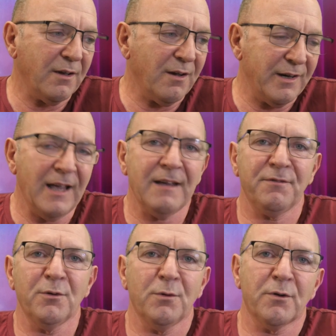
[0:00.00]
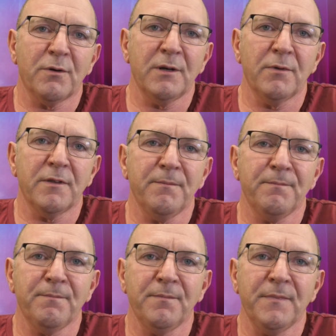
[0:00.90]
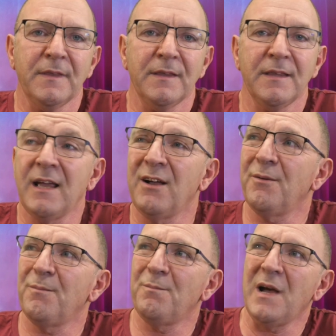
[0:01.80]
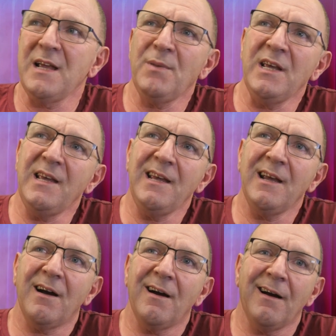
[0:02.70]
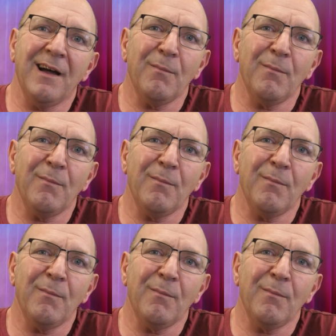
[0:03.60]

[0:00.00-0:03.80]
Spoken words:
I'd have to agree with them. Now, maybe I'm